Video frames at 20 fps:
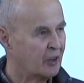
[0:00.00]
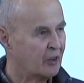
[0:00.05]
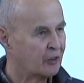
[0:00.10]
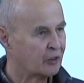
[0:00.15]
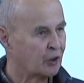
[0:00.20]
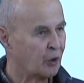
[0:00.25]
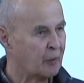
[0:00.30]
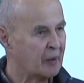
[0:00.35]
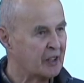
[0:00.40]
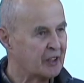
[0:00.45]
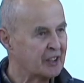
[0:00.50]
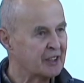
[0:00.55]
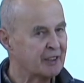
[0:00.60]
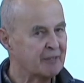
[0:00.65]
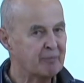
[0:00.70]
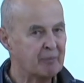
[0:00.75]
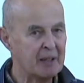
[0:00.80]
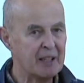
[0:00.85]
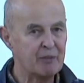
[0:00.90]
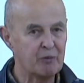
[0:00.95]
So we did
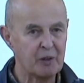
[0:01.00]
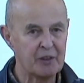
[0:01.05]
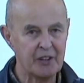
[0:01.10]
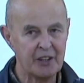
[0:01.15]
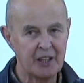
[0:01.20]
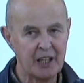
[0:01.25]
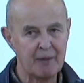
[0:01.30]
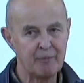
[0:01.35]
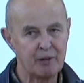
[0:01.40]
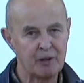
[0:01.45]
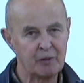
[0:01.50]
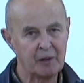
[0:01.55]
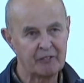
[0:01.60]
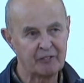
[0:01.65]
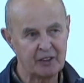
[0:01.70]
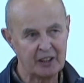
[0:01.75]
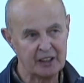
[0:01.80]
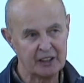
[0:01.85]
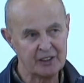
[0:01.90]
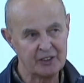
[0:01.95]
meet with a number
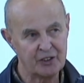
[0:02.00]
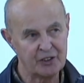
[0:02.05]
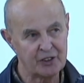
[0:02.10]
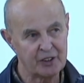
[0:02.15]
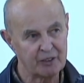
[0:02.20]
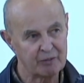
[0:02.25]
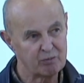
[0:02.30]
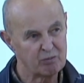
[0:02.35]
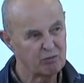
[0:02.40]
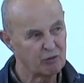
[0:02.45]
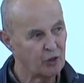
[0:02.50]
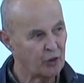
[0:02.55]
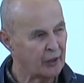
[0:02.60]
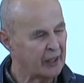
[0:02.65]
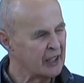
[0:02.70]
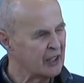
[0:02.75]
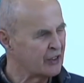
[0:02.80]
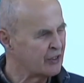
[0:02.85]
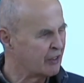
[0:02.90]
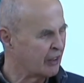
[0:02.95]
of kids,
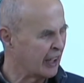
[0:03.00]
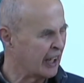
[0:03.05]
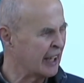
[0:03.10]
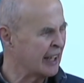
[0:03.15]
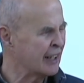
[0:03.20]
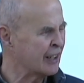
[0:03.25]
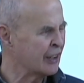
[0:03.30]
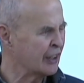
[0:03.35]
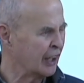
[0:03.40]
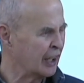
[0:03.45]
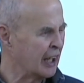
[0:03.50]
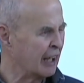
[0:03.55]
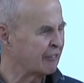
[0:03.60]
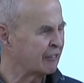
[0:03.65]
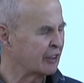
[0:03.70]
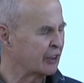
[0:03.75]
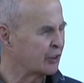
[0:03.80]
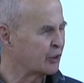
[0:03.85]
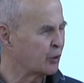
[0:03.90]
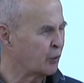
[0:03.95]
grade 10,
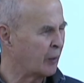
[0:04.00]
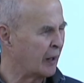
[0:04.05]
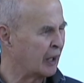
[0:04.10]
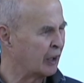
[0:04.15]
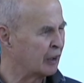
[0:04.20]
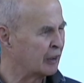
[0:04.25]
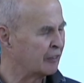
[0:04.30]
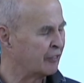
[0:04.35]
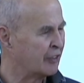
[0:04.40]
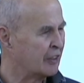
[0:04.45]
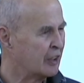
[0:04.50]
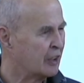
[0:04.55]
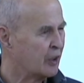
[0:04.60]
11, and 12,